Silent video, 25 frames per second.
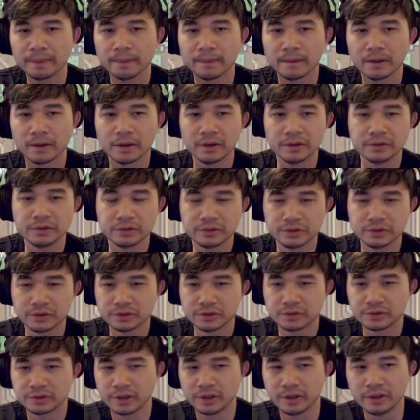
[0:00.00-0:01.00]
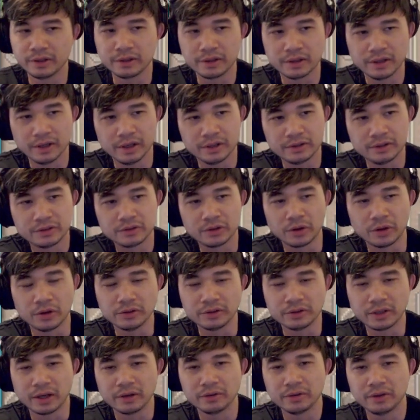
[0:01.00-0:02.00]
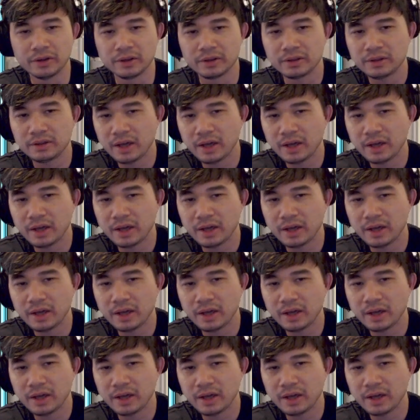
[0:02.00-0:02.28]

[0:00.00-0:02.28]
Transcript: because it's just like it stalls out the